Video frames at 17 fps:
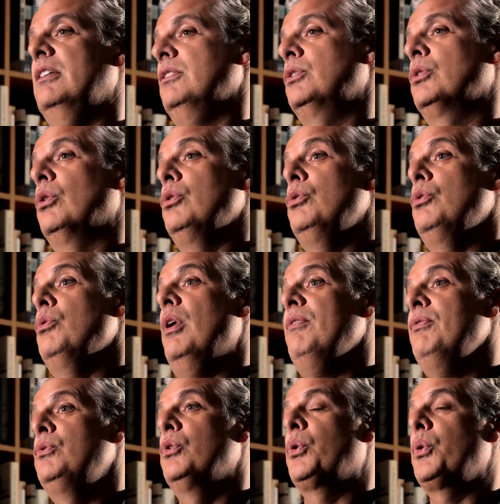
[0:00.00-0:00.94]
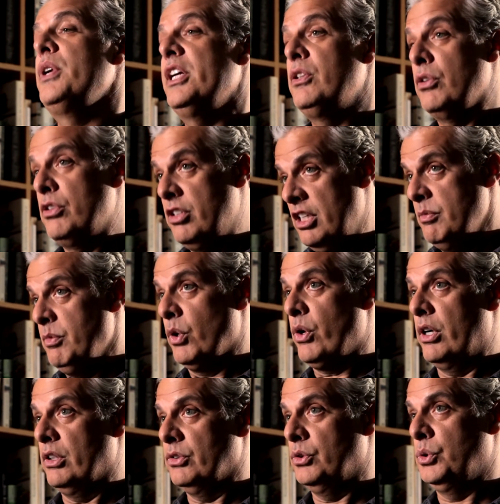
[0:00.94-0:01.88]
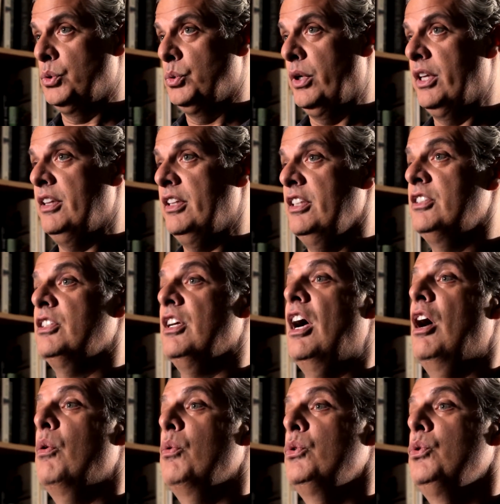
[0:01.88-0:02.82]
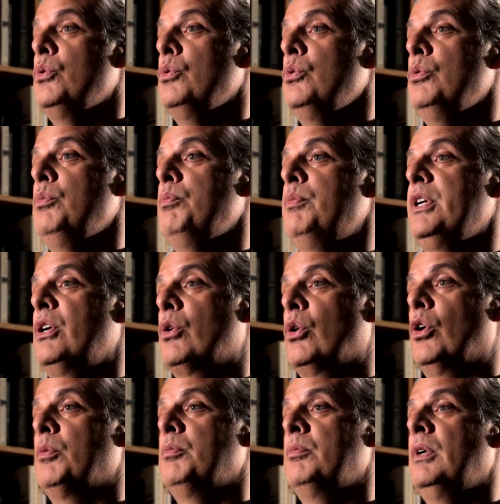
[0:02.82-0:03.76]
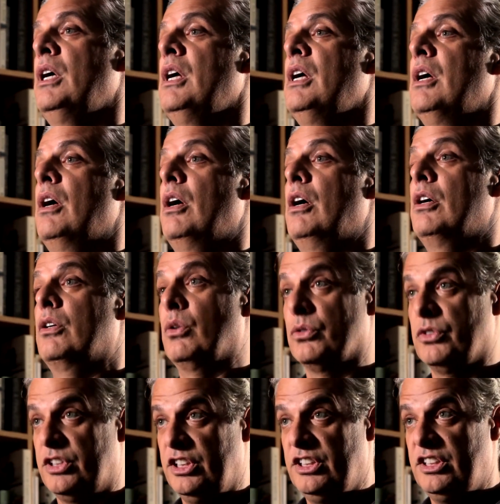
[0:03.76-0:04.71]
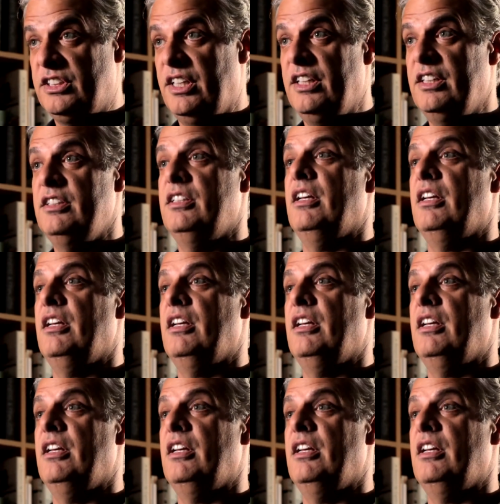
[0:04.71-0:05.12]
So you have to create a team around you, and it's how you become consistent.